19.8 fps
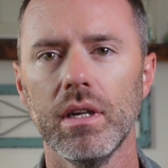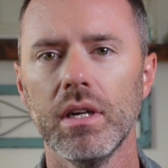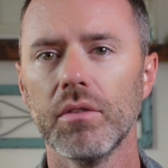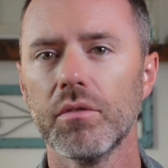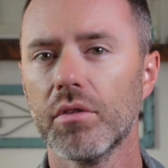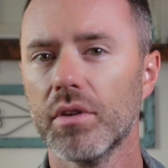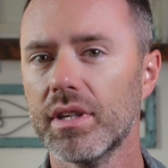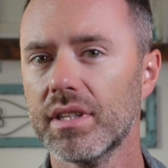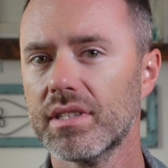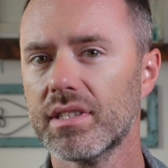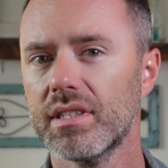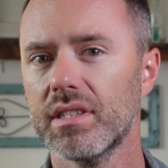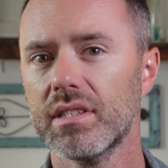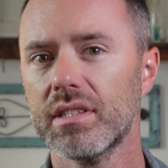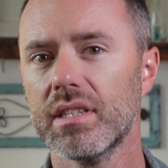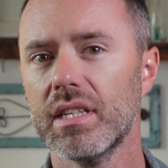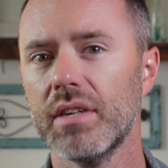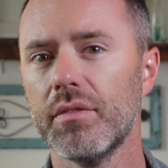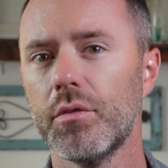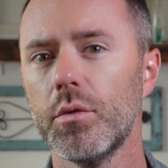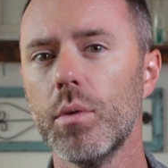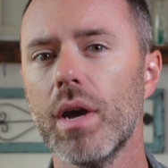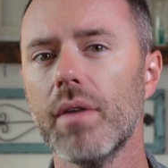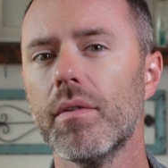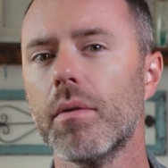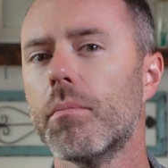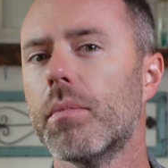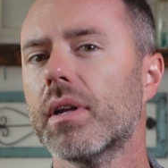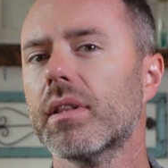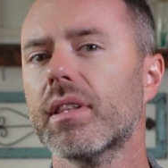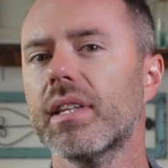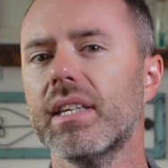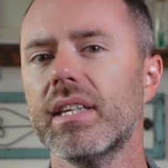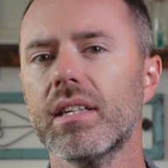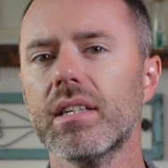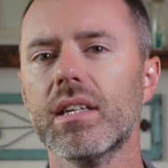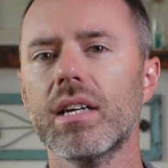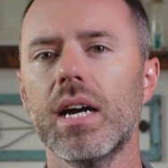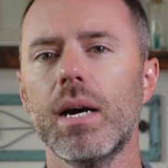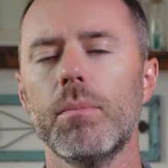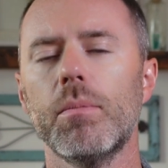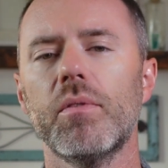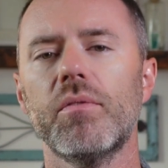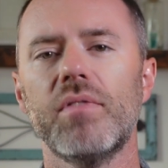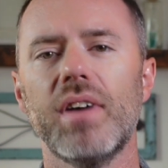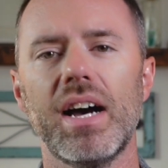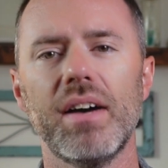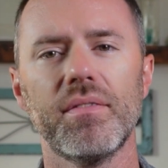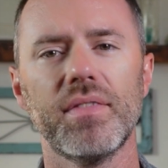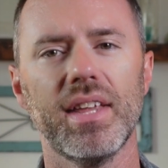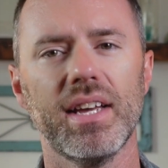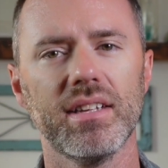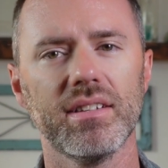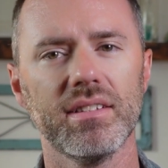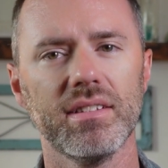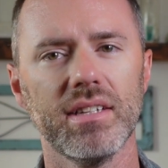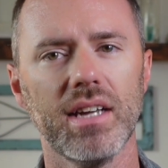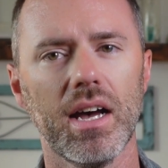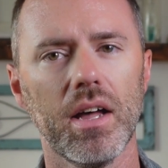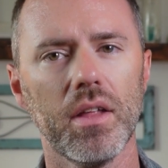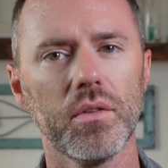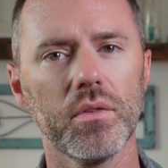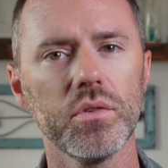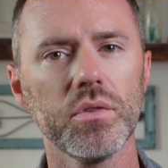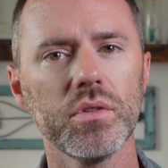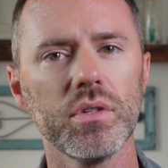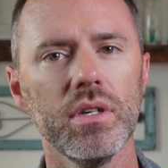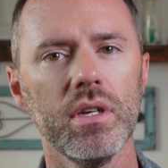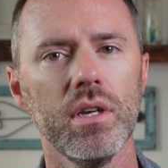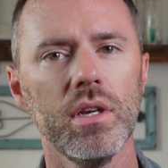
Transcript: For instance, if you have a monthly income of $5,000,